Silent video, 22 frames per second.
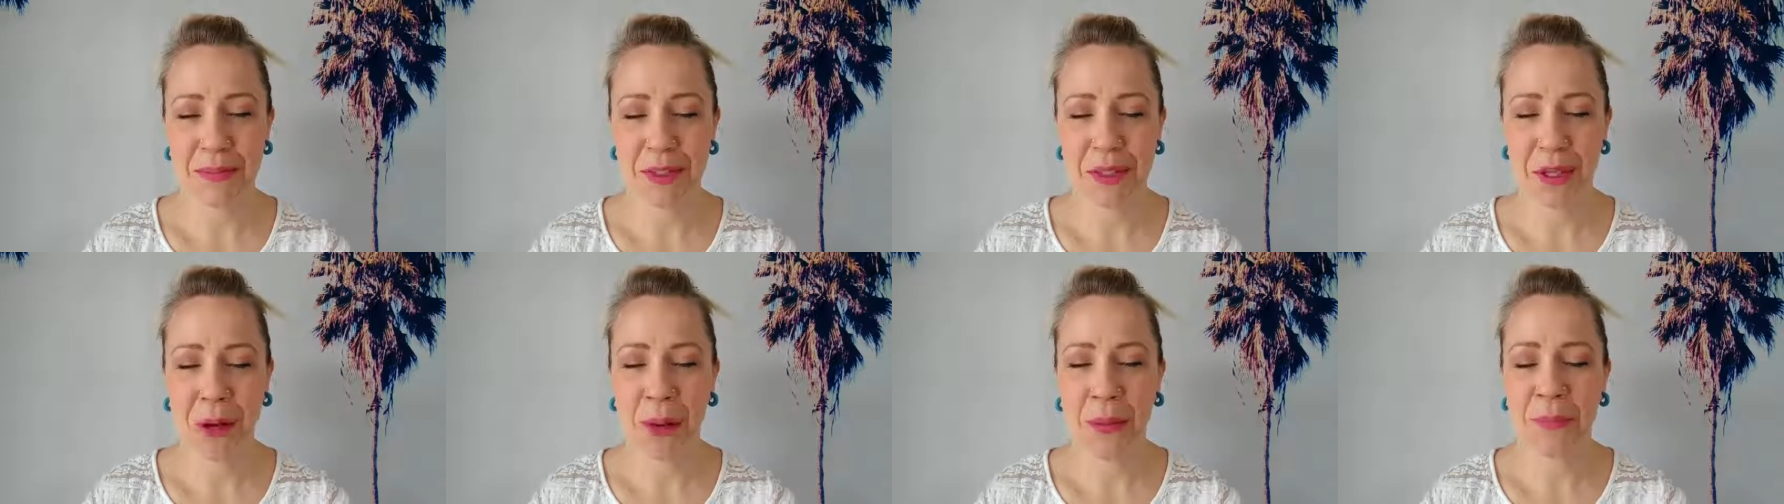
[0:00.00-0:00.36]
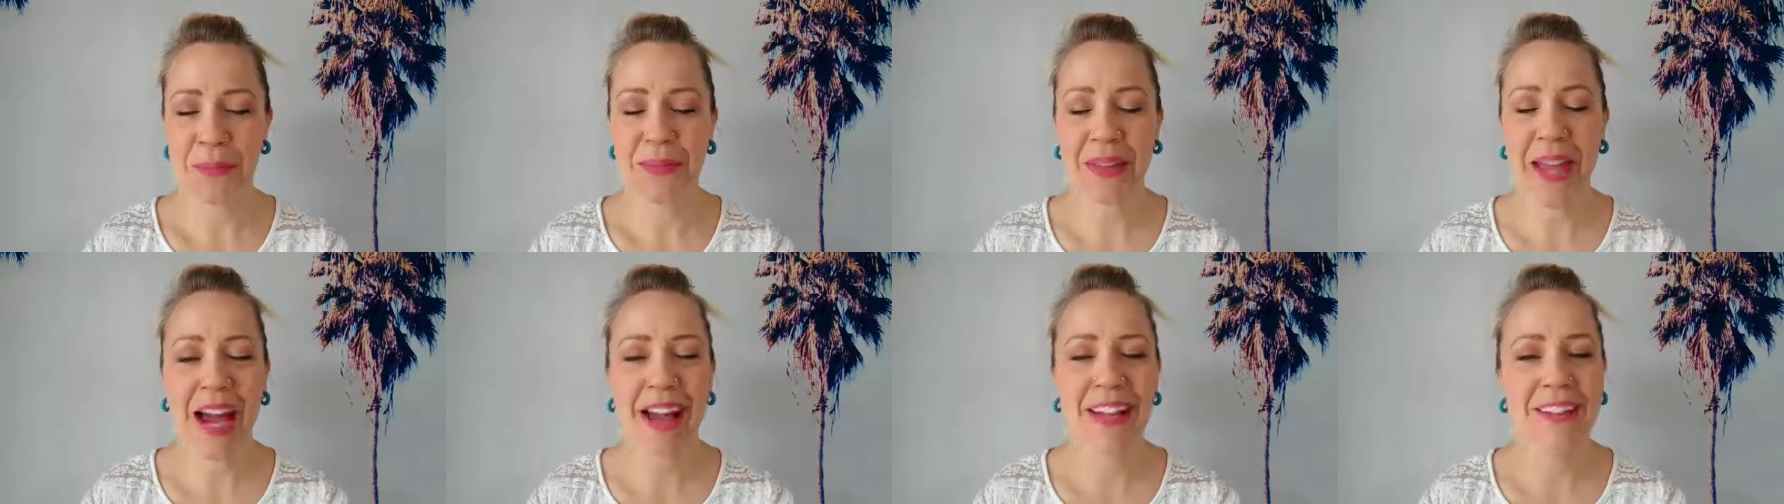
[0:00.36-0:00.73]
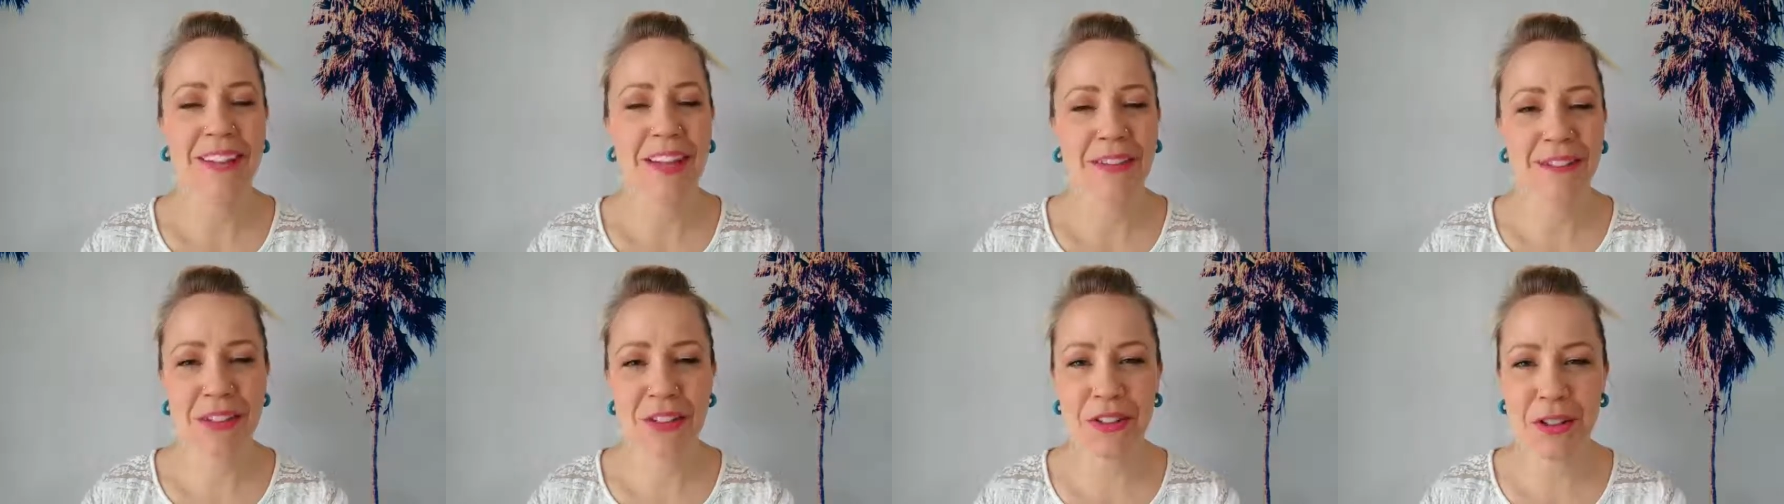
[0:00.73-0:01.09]
So I
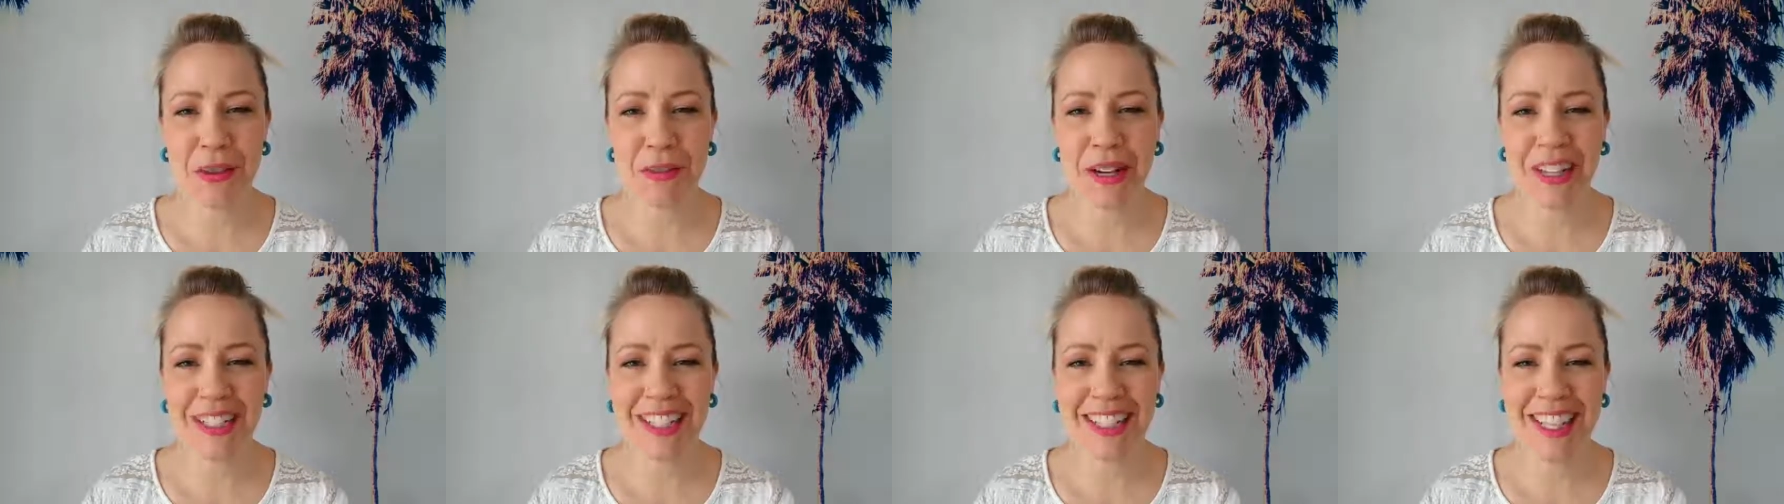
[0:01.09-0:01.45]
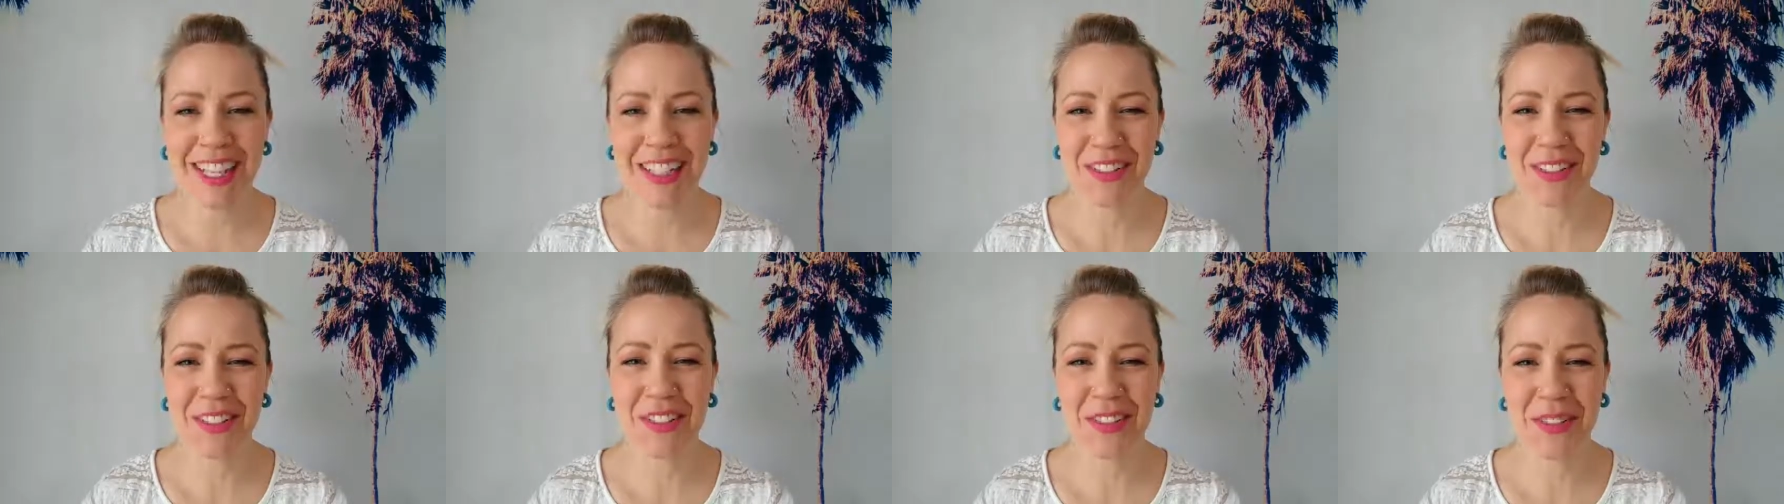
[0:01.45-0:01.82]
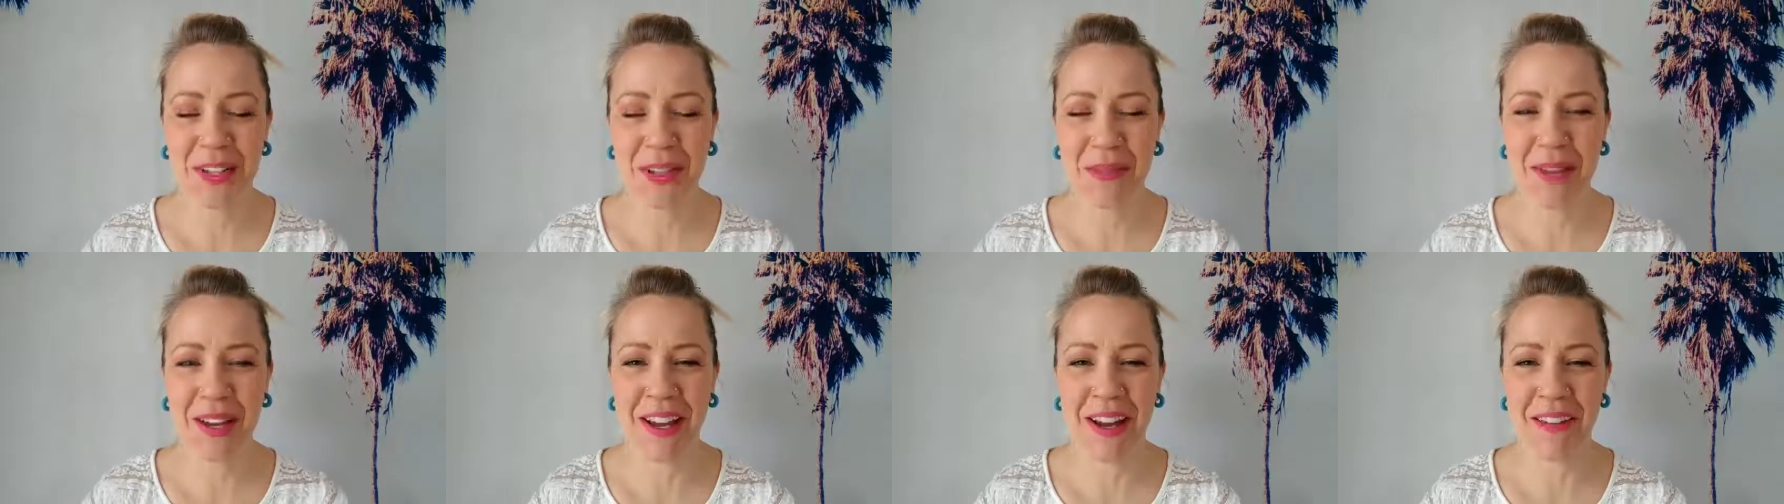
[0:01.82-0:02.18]
love you so much. Thanks for
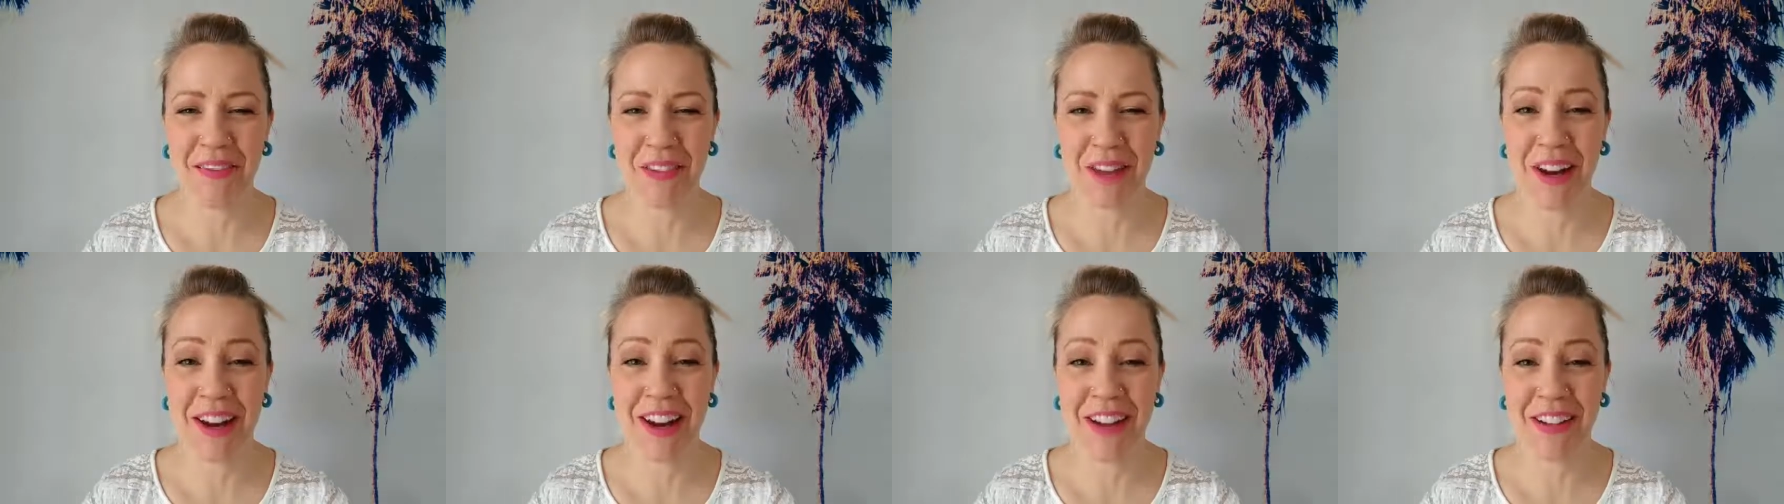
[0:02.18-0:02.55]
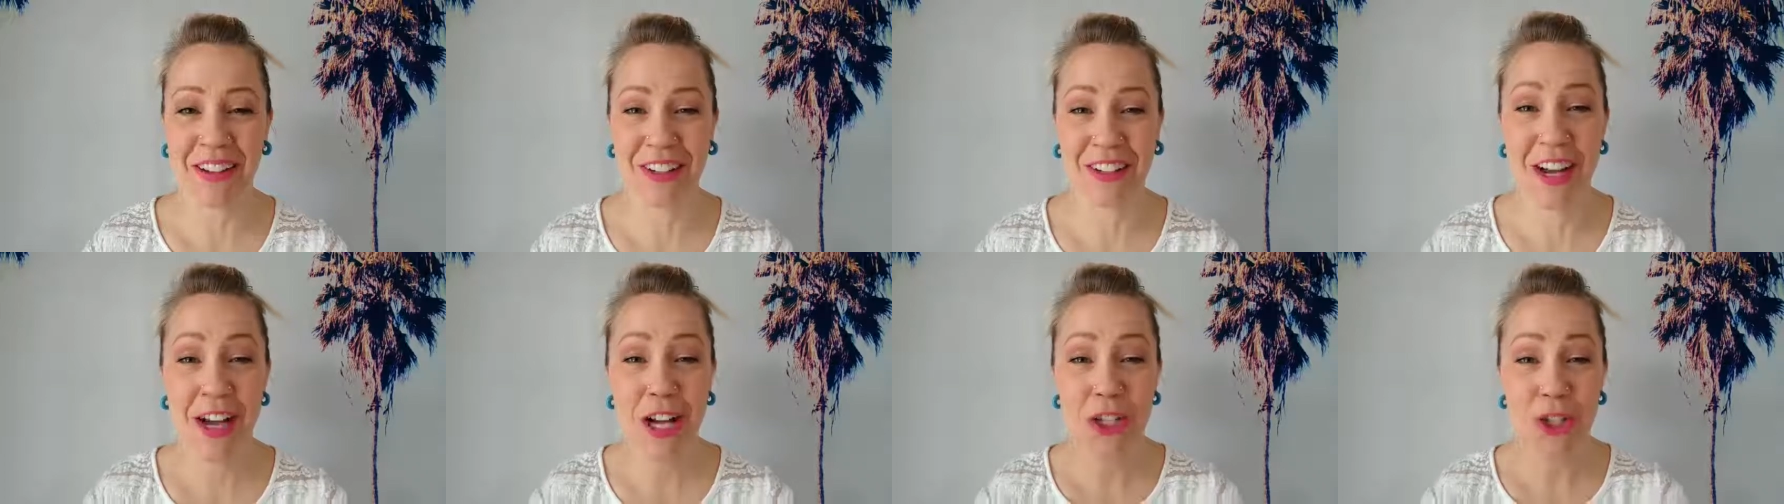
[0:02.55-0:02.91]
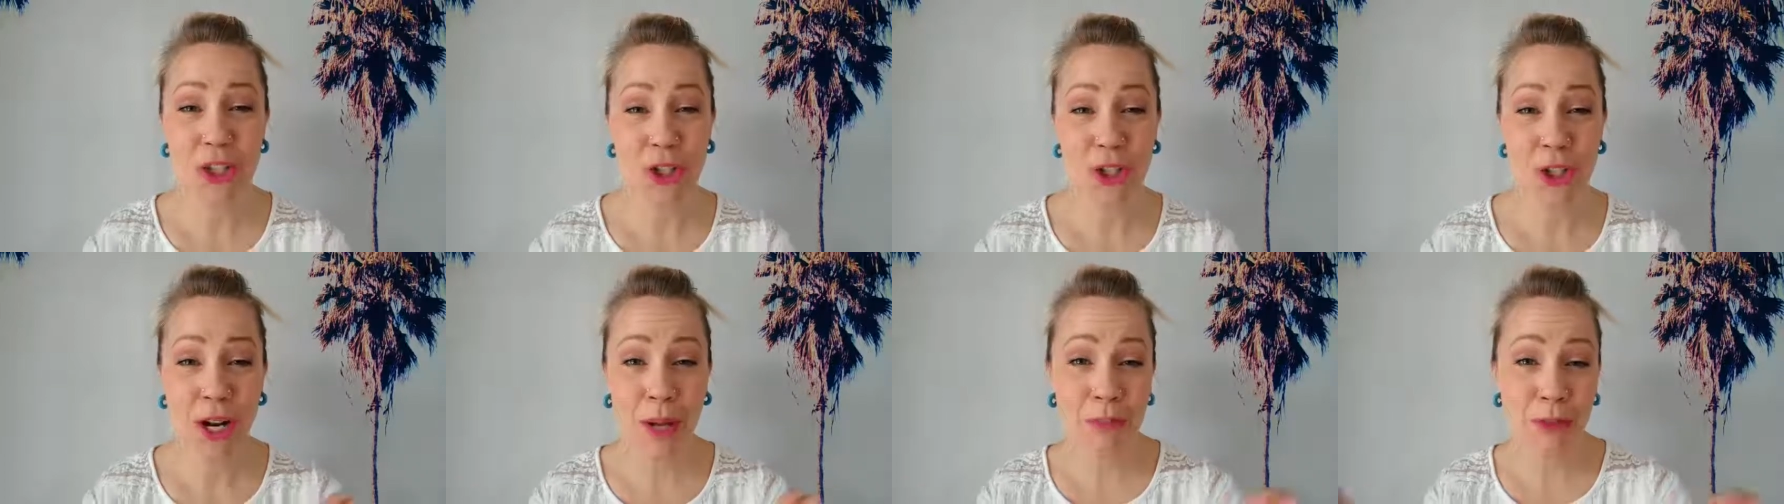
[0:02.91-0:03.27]
joining me for another
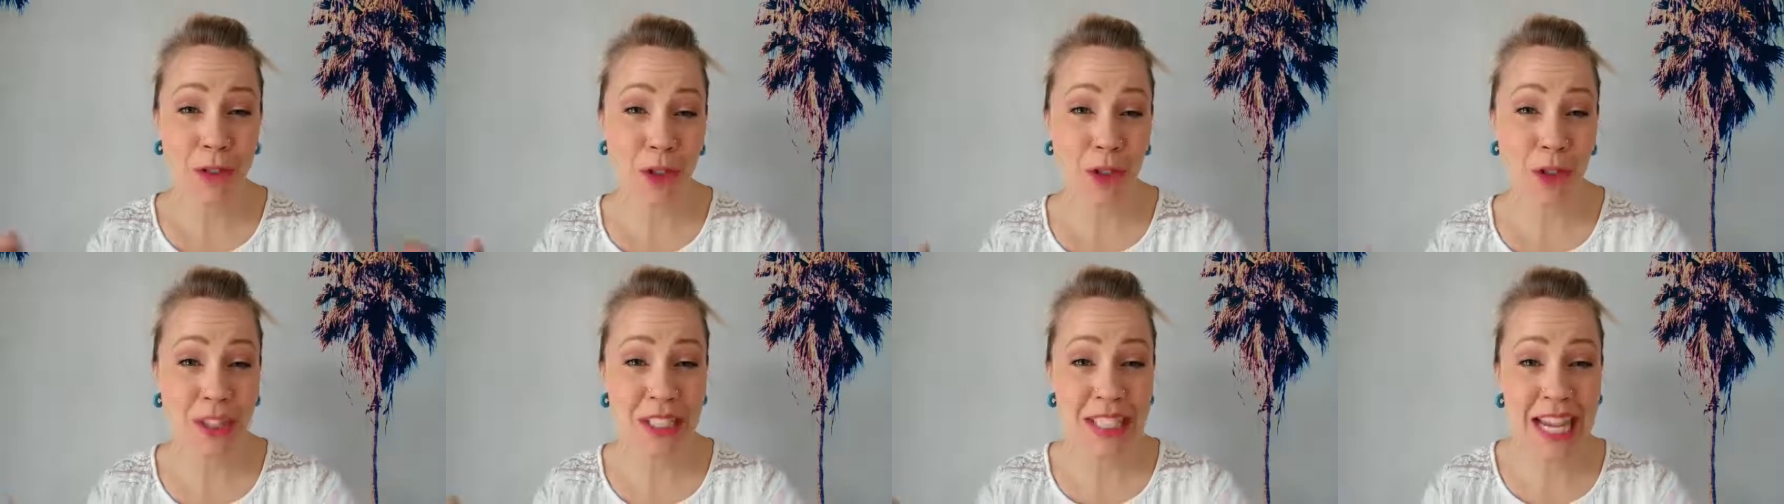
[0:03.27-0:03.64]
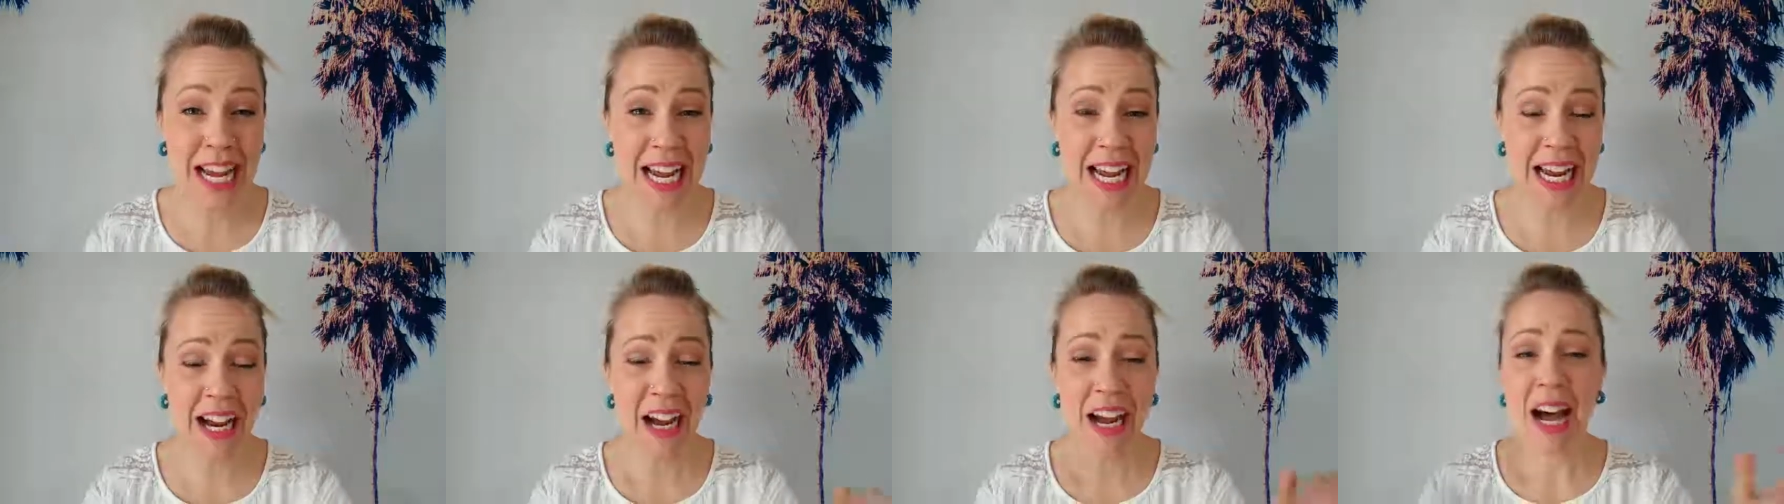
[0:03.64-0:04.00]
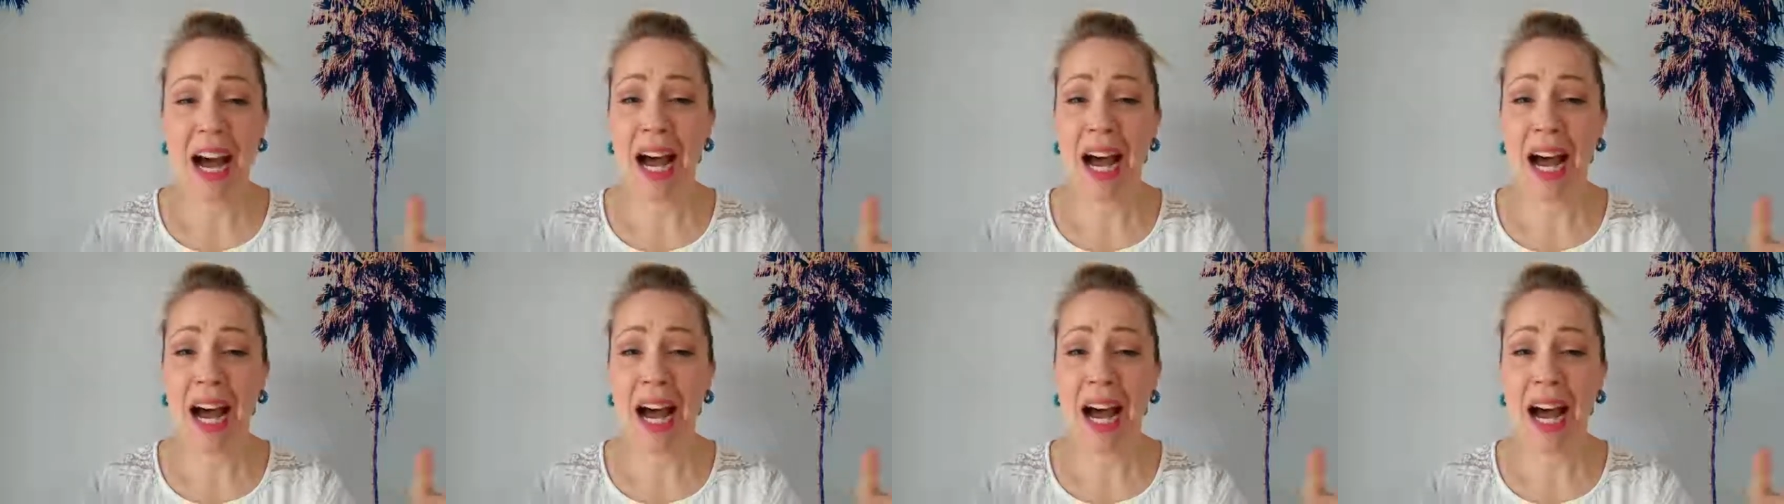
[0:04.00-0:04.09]
Tune Up Tuesday.